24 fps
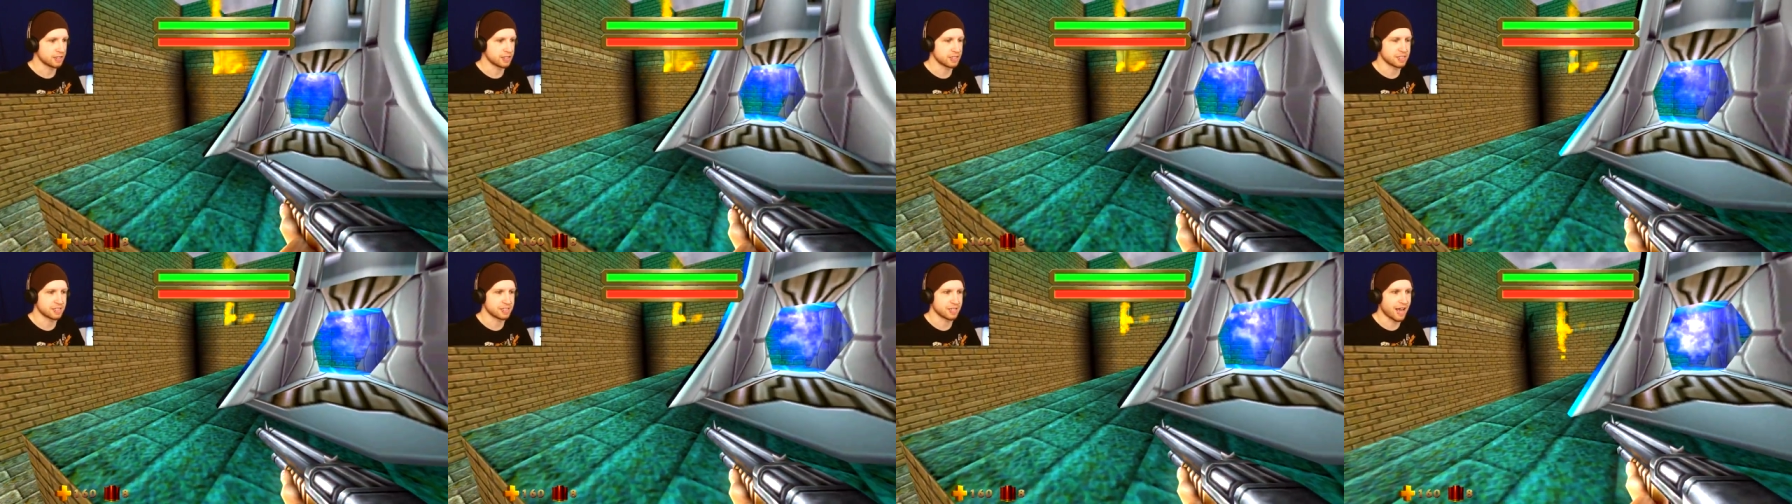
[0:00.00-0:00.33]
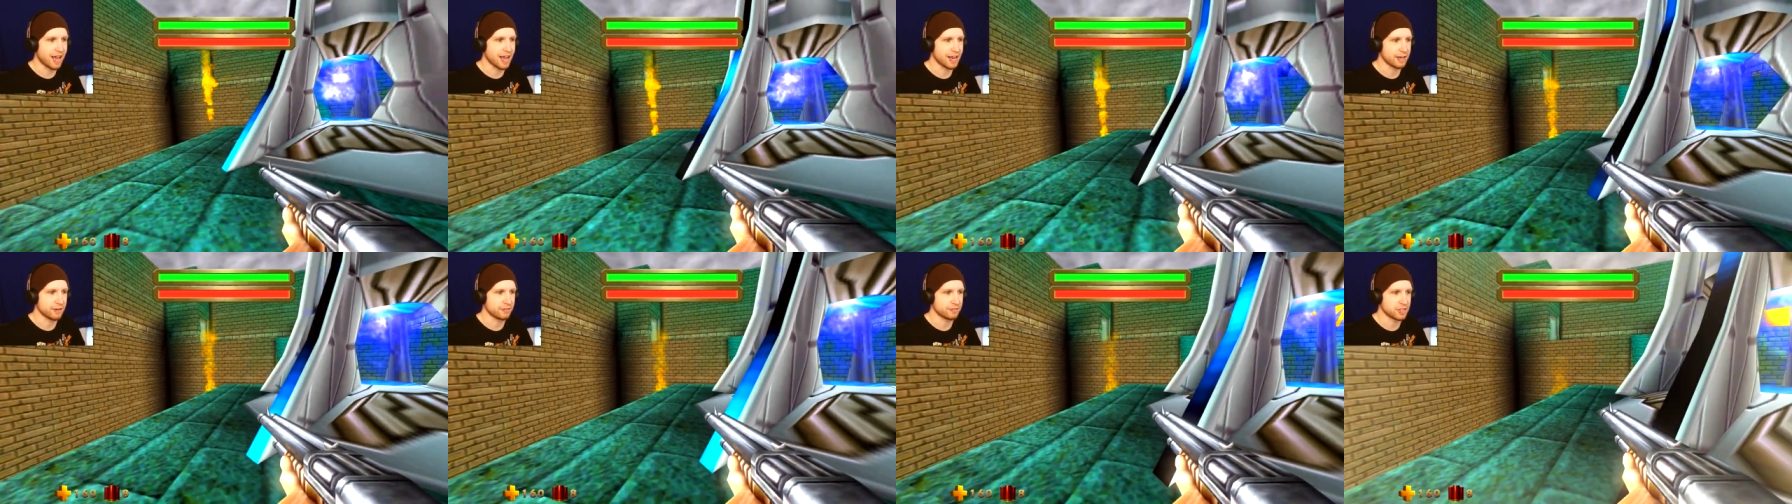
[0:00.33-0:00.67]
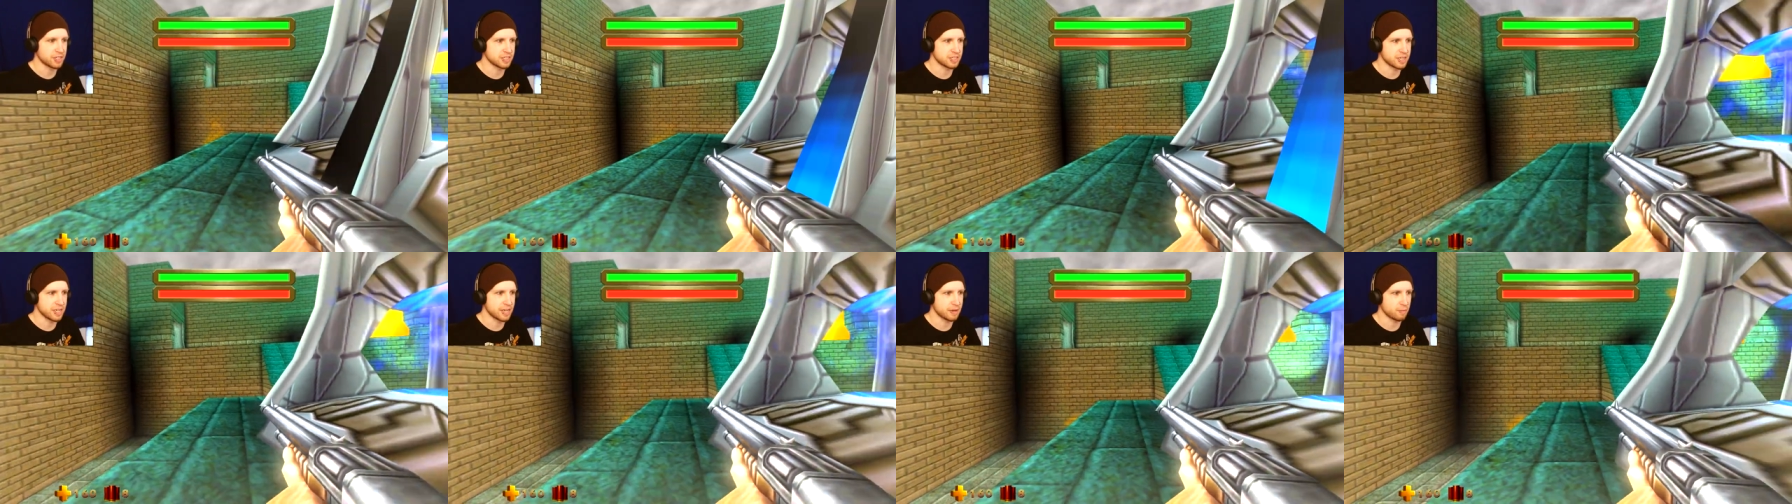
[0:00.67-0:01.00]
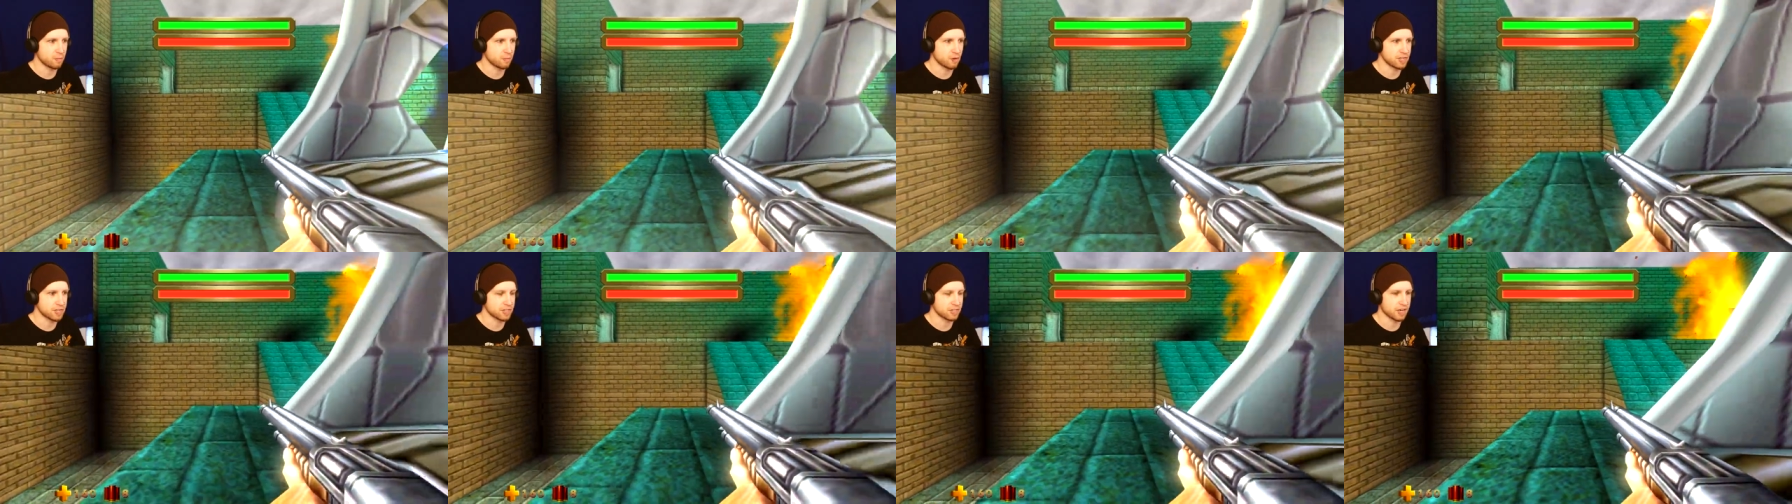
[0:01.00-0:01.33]
the design of this
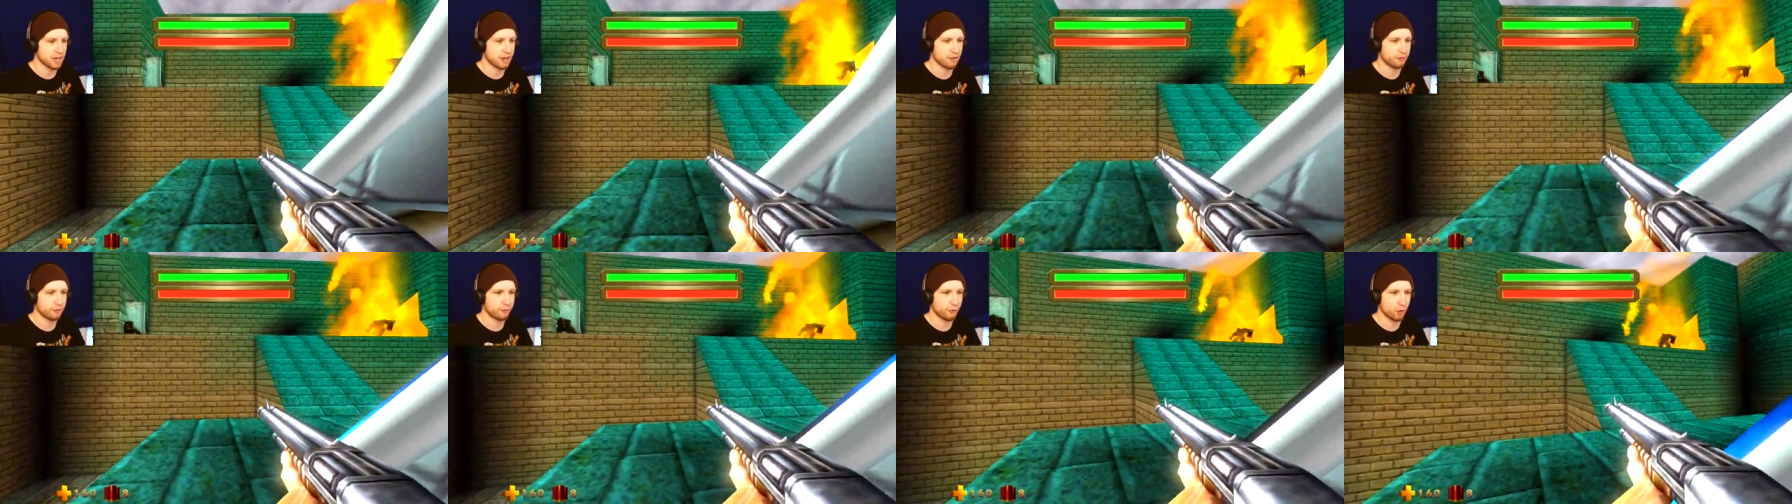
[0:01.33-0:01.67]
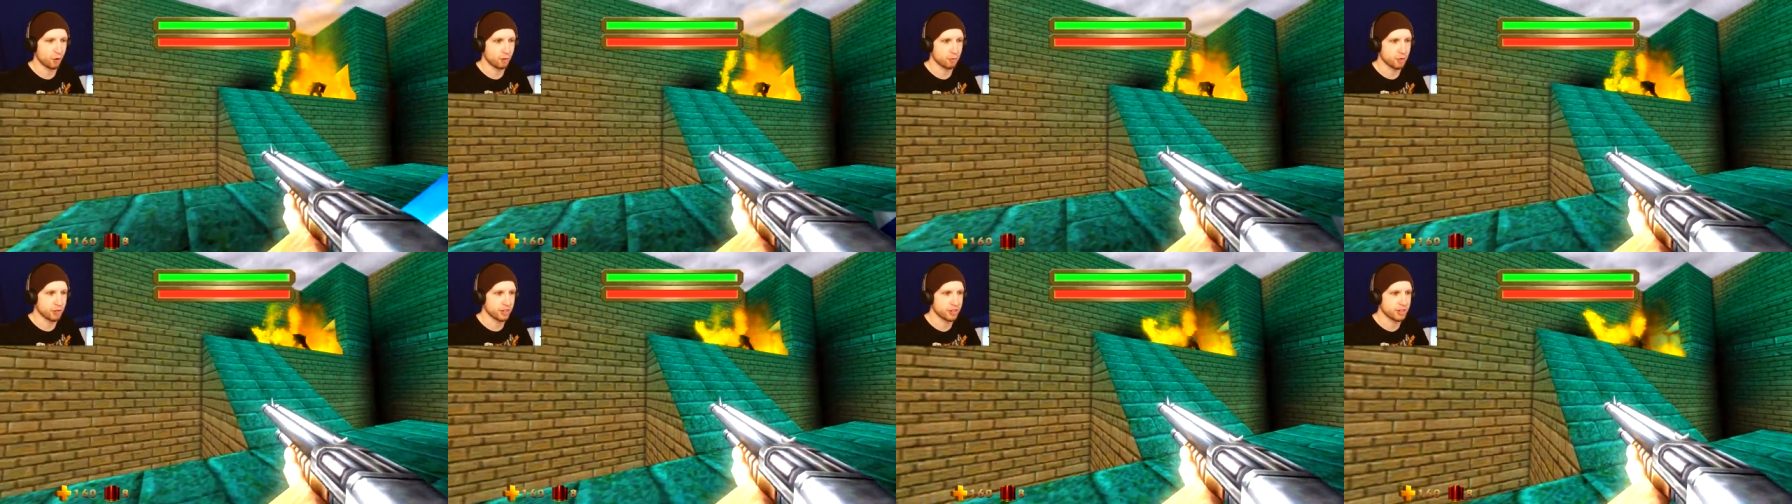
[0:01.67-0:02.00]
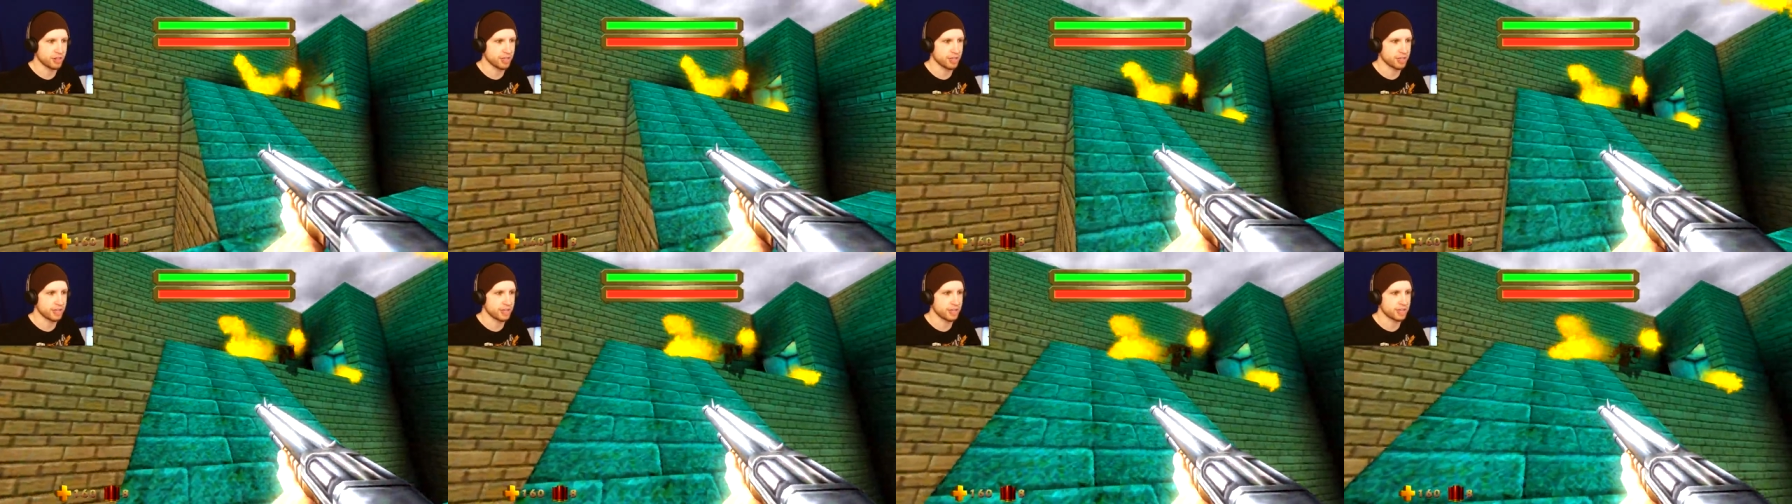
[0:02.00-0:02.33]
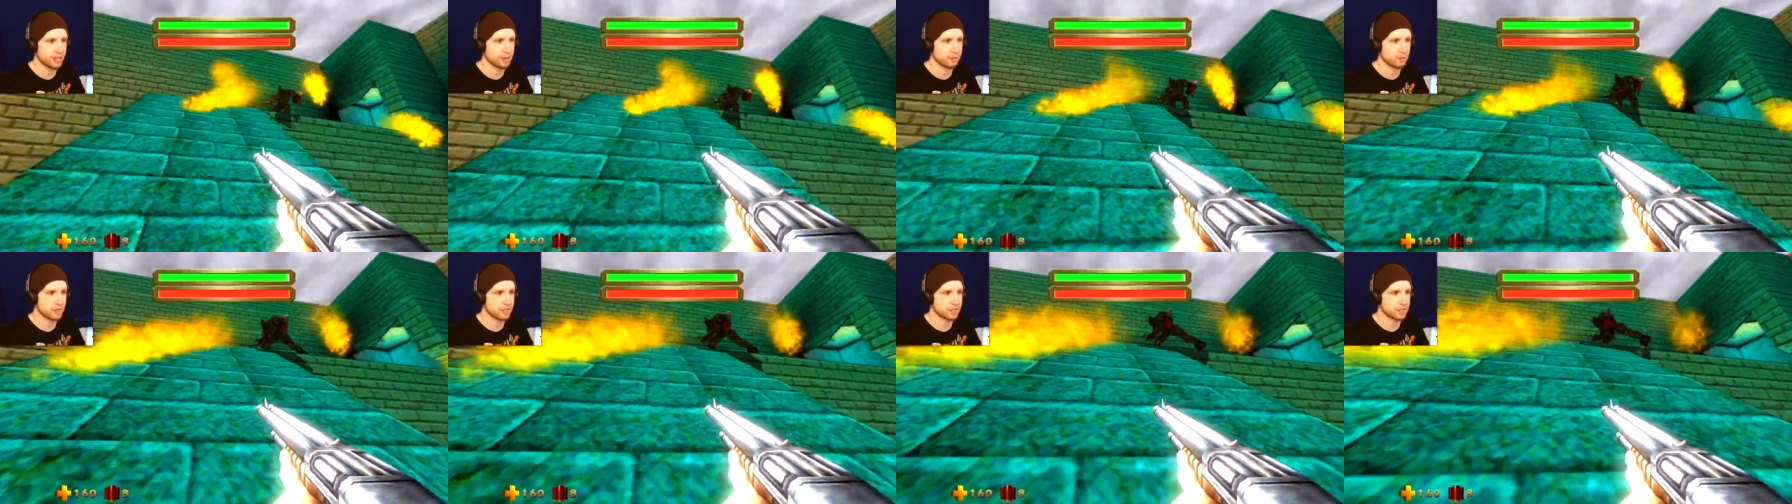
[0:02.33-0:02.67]
game was and how
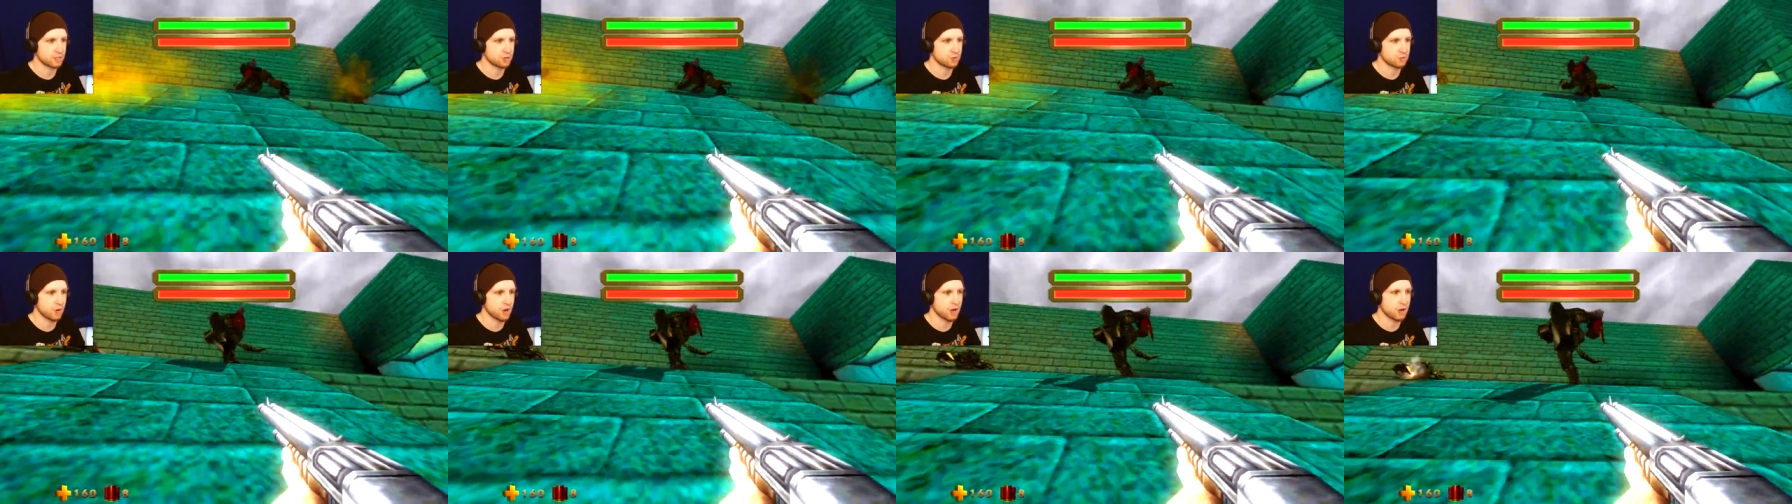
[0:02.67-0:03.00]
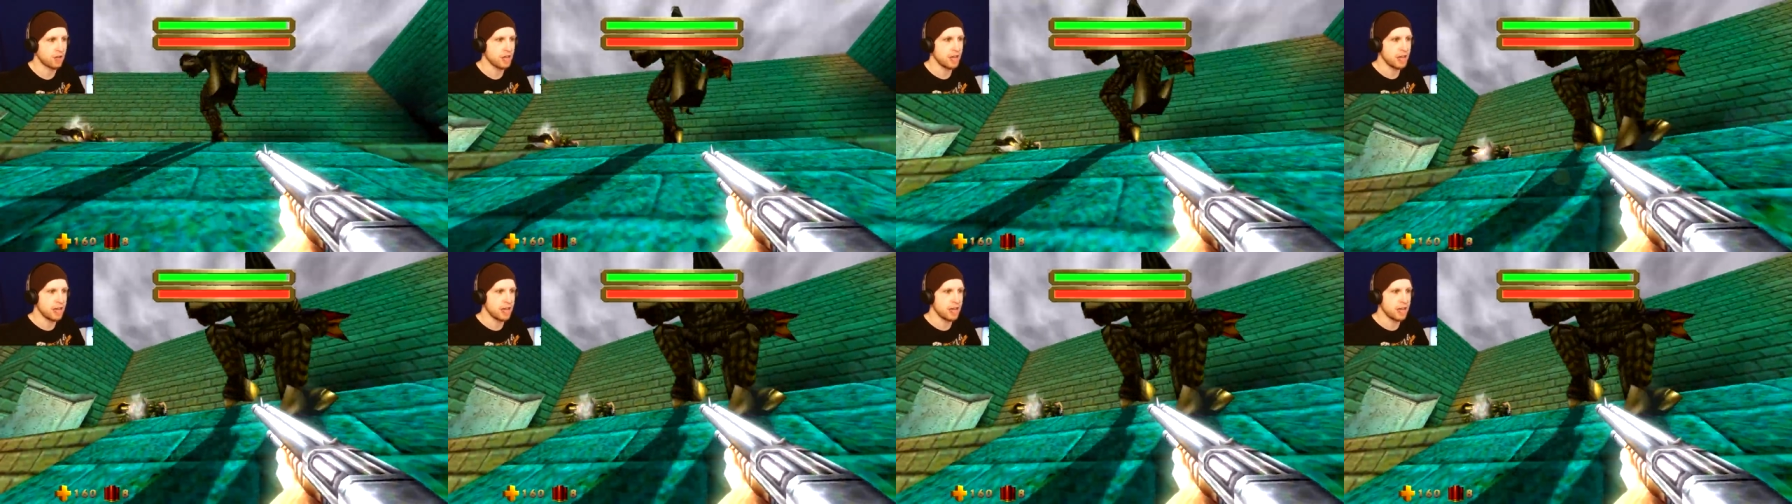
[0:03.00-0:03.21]
forward-thinking it was as well.